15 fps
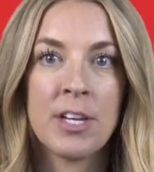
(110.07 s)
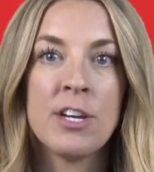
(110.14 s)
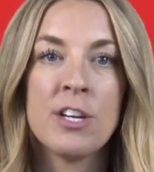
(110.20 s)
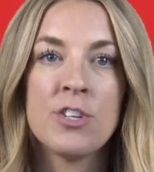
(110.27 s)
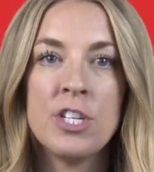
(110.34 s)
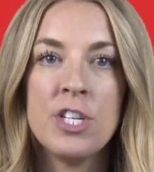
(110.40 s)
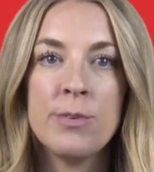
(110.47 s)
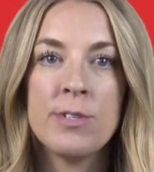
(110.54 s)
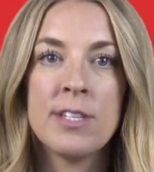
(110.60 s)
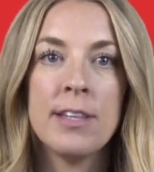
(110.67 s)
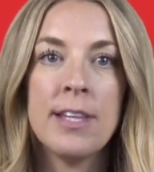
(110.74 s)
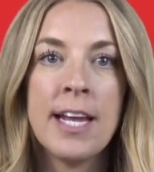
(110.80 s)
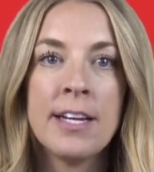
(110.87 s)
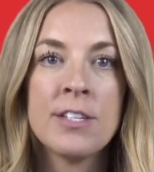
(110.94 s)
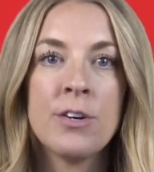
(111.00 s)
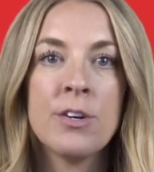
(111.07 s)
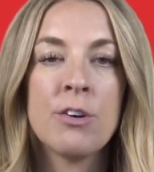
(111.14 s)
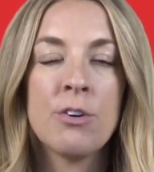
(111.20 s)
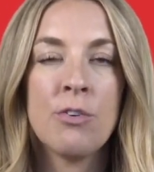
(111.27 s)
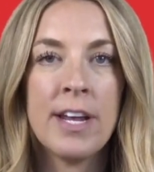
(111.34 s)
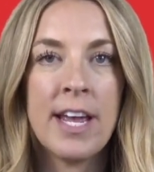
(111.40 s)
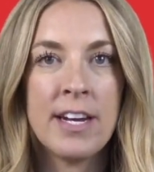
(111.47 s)
Should you select or
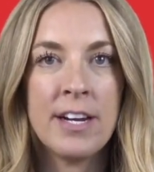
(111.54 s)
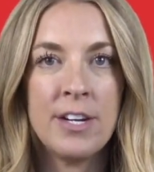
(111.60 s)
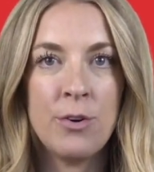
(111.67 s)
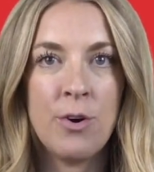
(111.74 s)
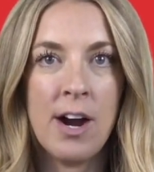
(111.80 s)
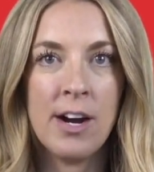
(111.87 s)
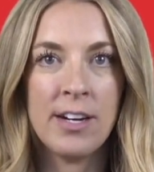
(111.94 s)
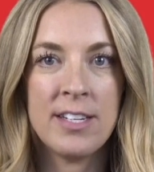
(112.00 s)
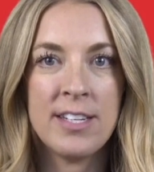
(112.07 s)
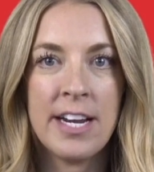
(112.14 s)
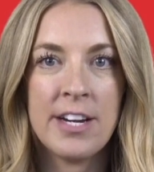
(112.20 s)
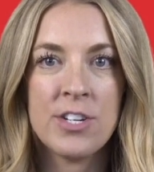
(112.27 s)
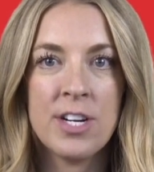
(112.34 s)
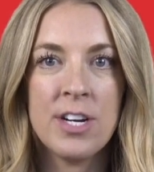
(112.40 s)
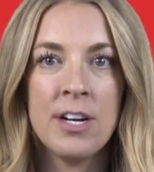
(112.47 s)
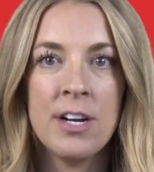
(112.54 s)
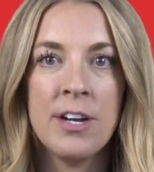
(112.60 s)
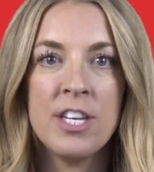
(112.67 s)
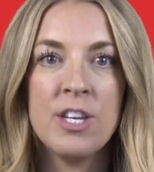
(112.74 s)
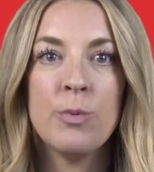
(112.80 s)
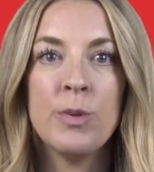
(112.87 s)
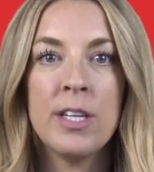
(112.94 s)
create a new architecture,
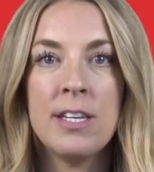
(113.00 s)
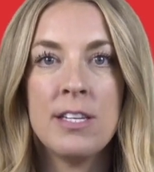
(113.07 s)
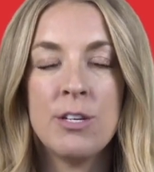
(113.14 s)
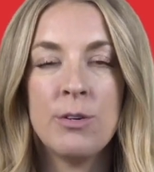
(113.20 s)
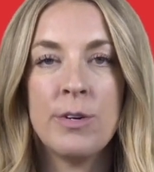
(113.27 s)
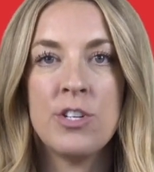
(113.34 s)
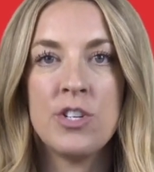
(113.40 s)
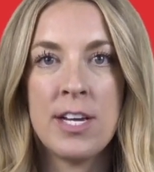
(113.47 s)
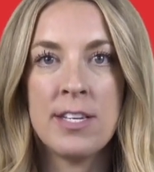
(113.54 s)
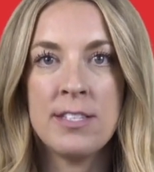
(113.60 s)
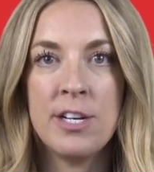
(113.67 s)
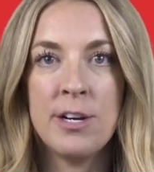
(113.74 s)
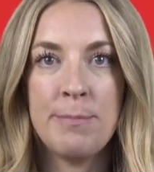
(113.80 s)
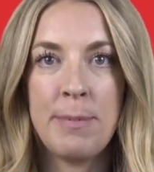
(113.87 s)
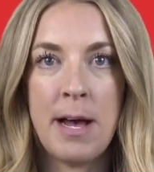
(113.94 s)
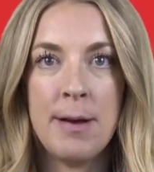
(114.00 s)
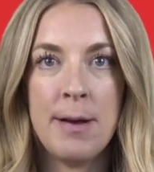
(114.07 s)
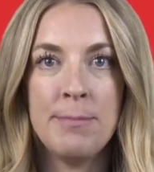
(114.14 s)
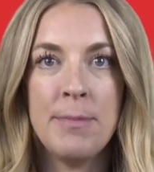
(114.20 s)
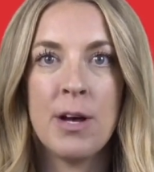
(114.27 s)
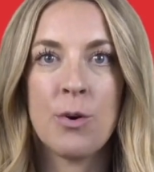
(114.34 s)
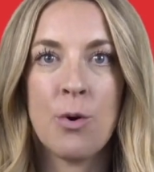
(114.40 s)
you will need to adjust your
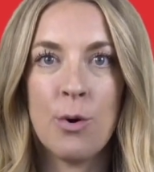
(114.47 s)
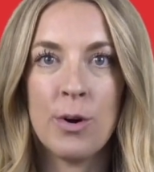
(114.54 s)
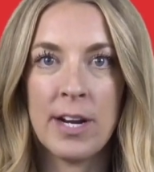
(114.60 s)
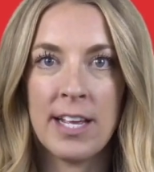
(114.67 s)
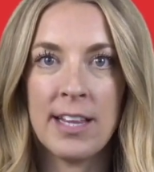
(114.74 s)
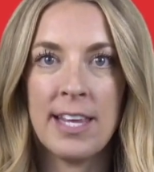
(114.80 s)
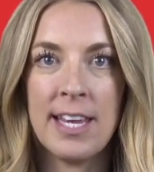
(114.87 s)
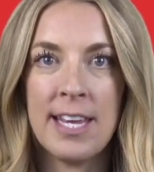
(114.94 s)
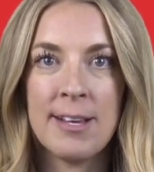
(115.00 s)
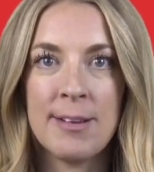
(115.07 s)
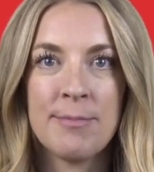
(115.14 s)
BOM accordingly.